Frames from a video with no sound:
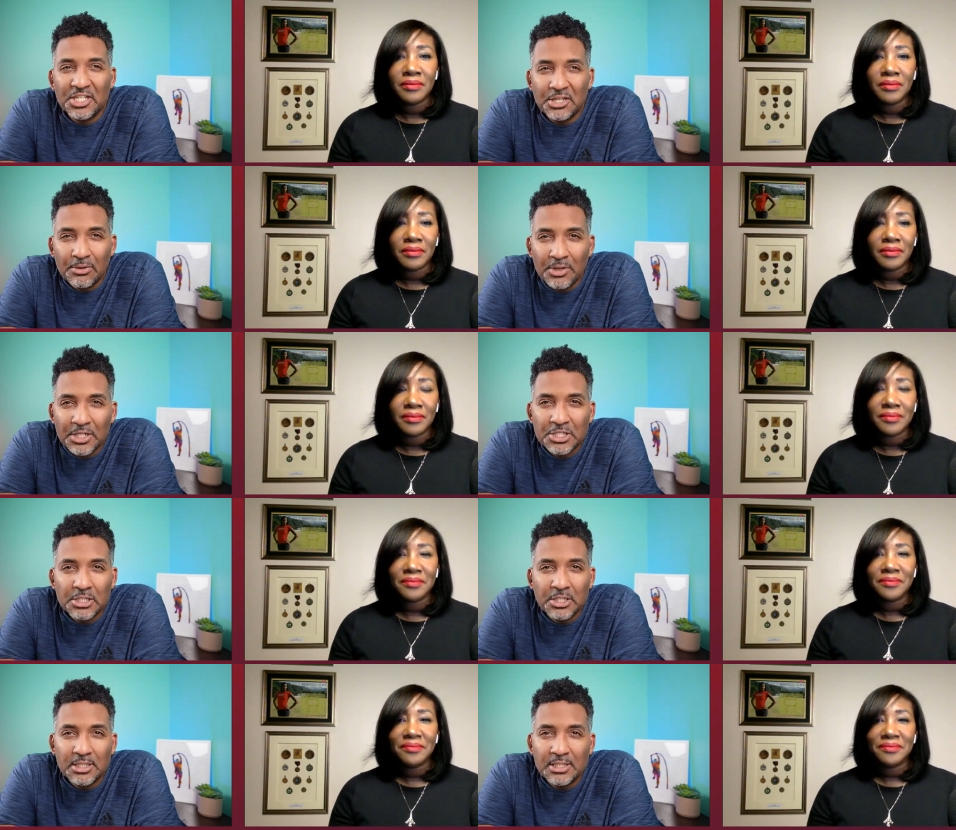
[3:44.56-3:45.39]
Speaker 1: a
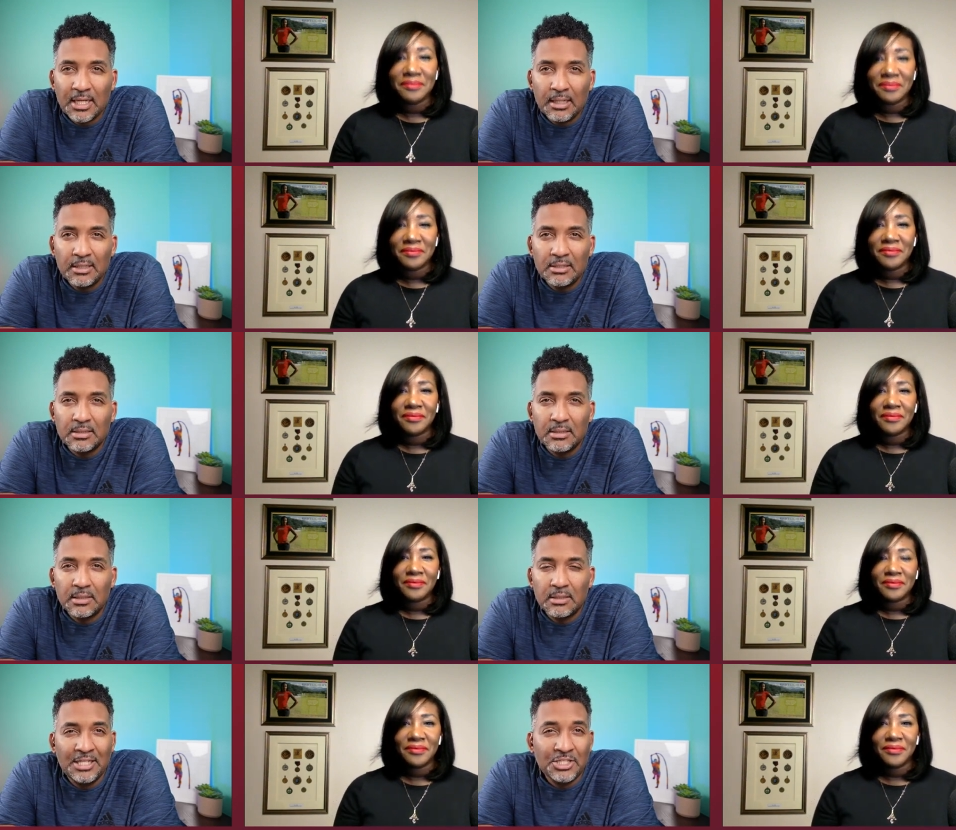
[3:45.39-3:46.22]
generational
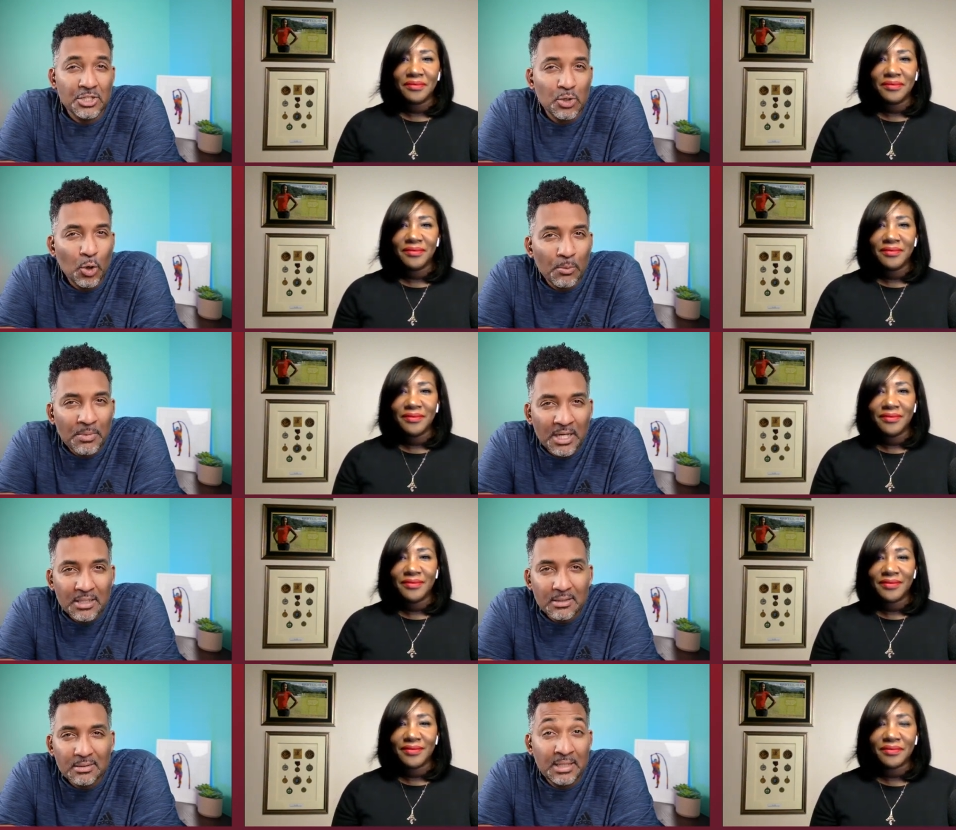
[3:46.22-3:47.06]
talent. I just hope
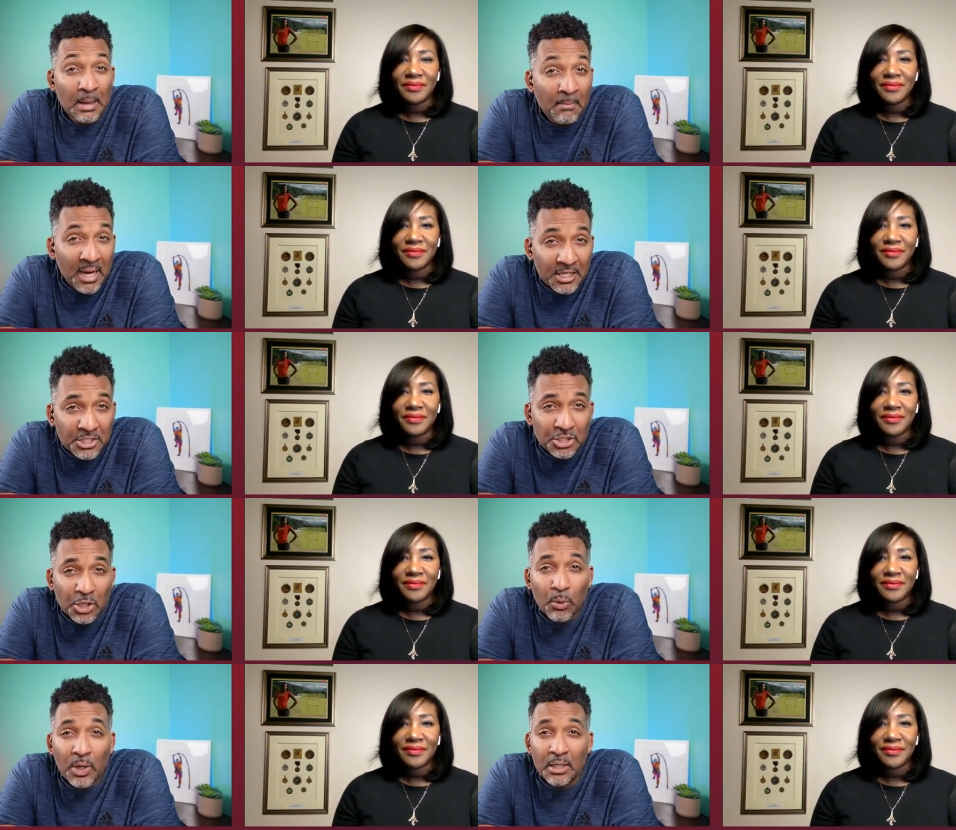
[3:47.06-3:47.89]
that they
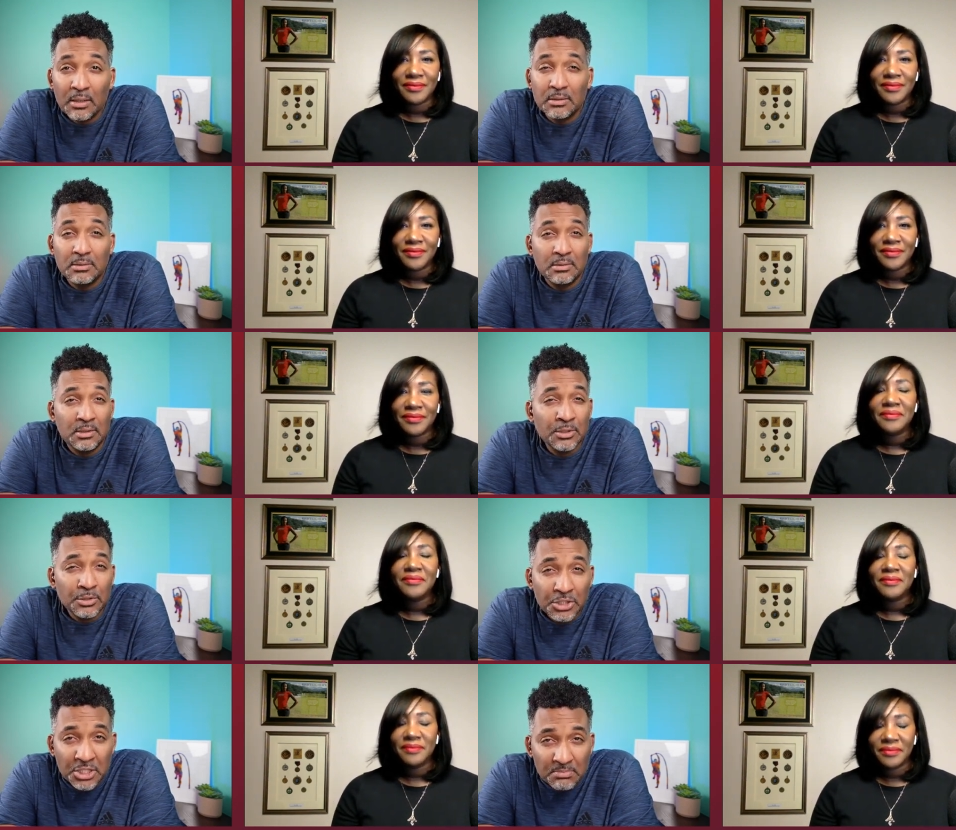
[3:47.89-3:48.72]
manage her well.
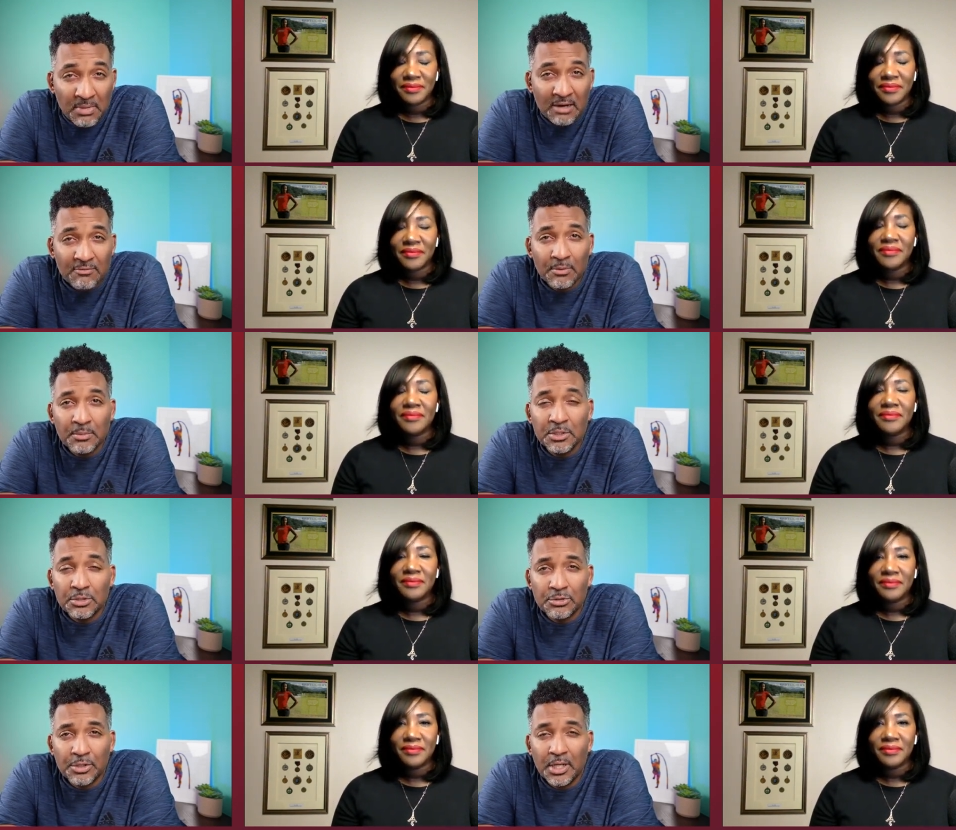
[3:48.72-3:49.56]
You know, she's back from
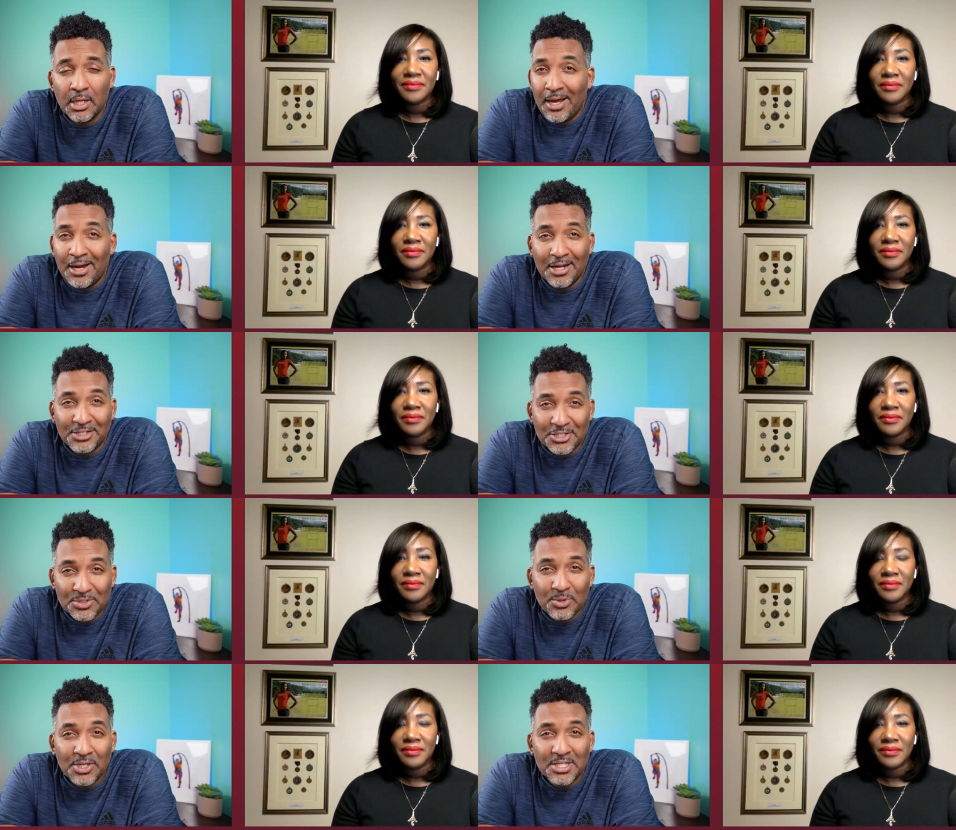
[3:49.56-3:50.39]
injury. And I
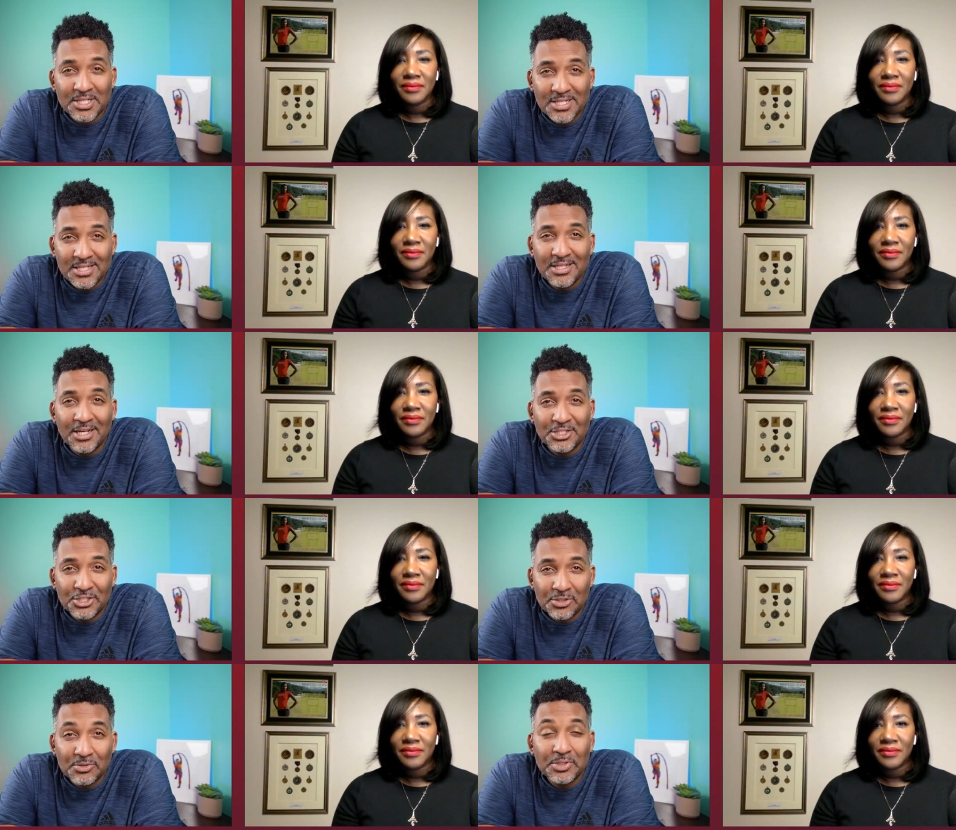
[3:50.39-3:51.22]
just want to see
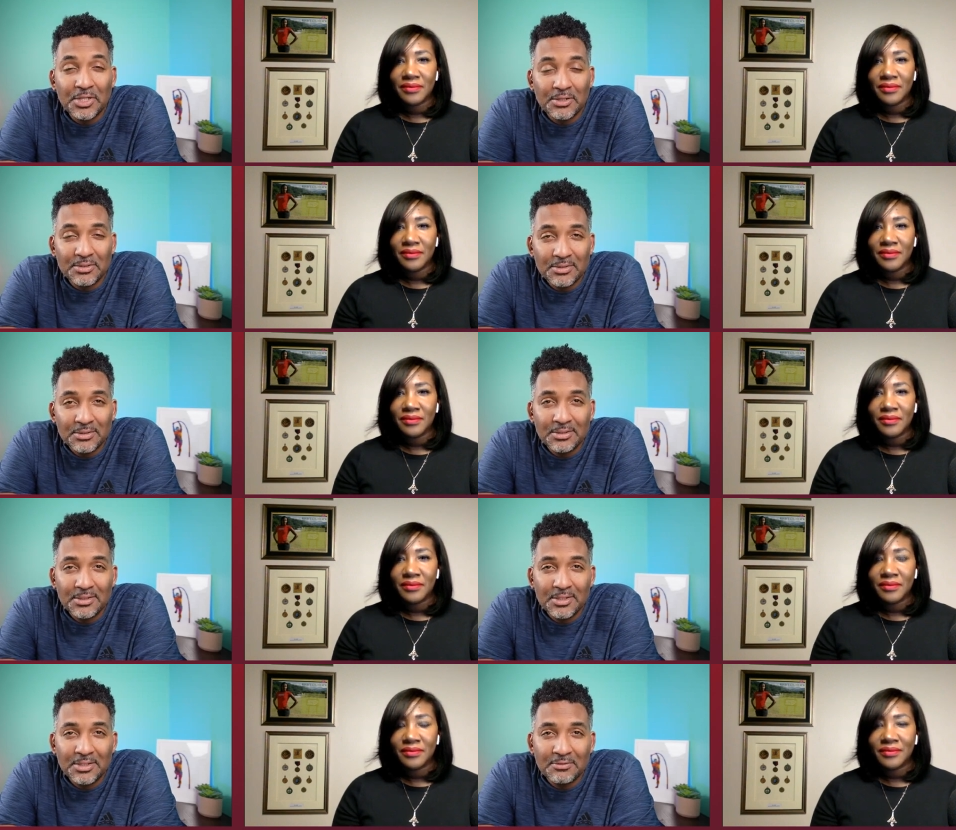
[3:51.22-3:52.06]
that showdown
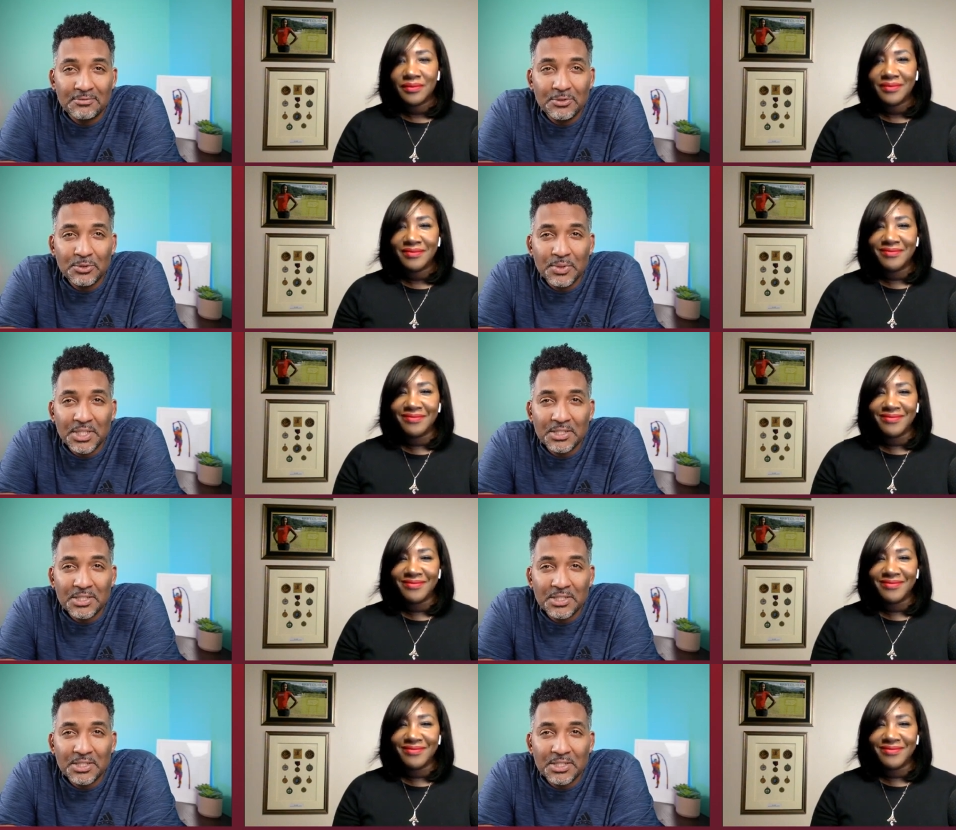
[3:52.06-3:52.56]
in a few